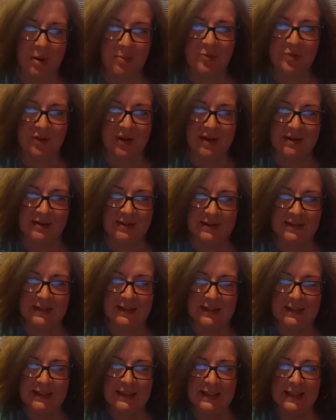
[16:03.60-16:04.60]
website.
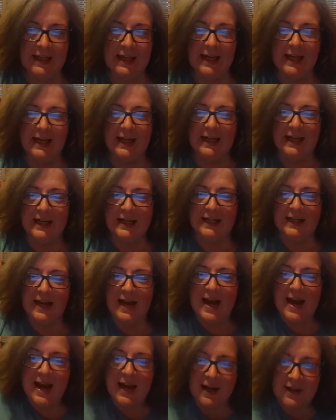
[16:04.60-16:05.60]

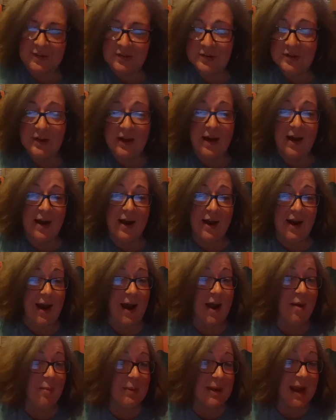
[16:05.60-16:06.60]
And
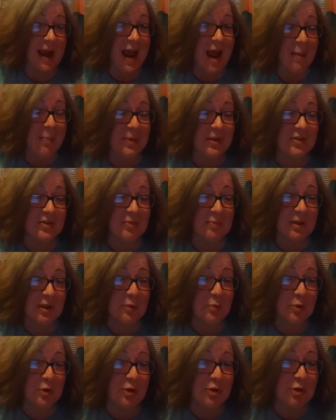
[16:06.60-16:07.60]
I'll be happy to
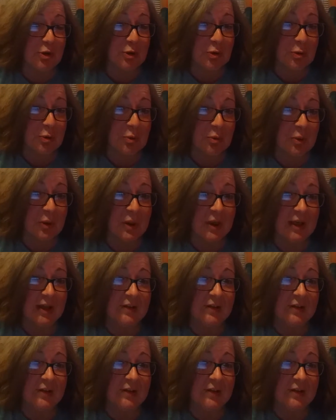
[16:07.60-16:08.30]
meet with you,